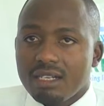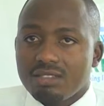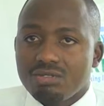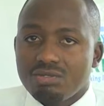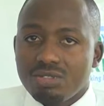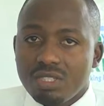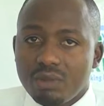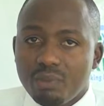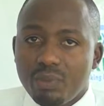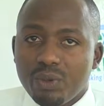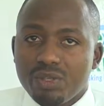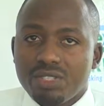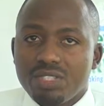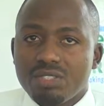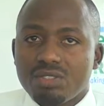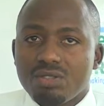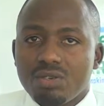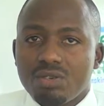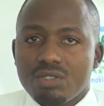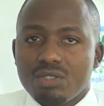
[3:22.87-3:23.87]
sweet
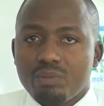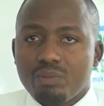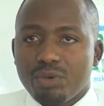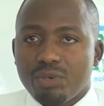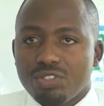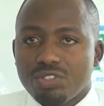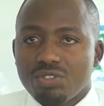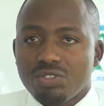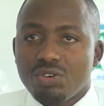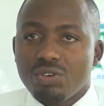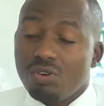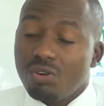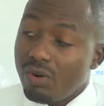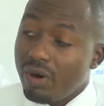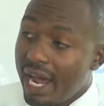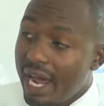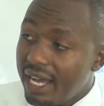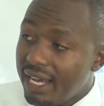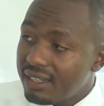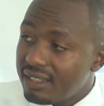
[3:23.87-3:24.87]
potatoes, posho,
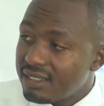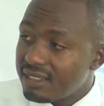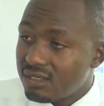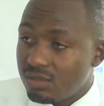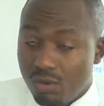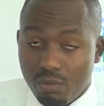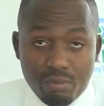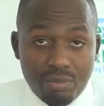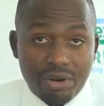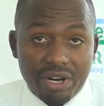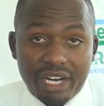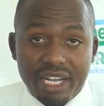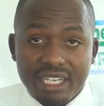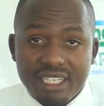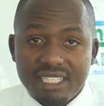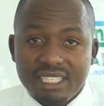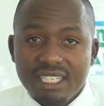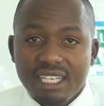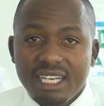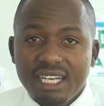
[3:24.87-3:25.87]
rice, or
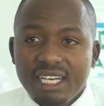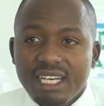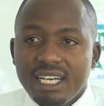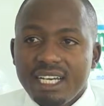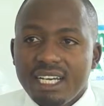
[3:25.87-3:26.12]
bread,